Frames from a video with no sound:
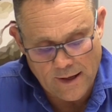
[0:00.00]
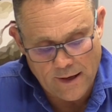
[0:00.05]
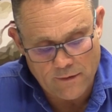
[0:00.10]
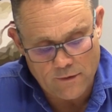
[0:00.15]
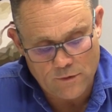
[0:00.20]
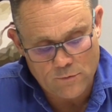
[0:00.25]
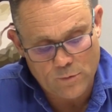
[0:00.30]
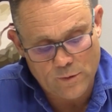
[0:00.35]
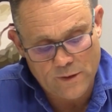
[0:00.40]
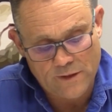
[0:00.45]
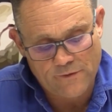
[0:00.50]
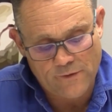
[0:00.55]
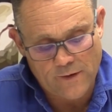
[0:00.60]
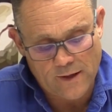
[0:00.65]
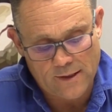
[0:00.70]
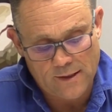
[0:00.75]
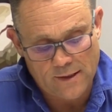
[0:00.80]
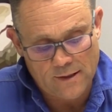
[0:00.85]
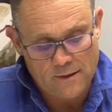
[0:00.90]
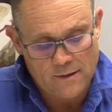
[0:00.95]
how it will be
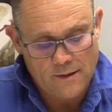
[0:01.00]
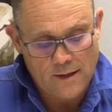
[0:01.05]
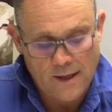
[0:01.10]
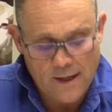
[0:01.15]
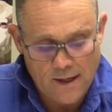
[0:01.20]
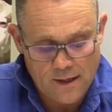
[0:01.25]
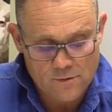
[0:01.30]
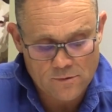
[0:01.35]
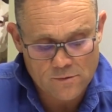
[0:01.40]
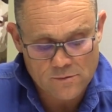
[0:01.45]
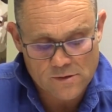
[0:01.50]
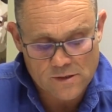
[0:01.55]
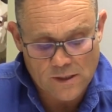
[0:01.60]
fed and handled.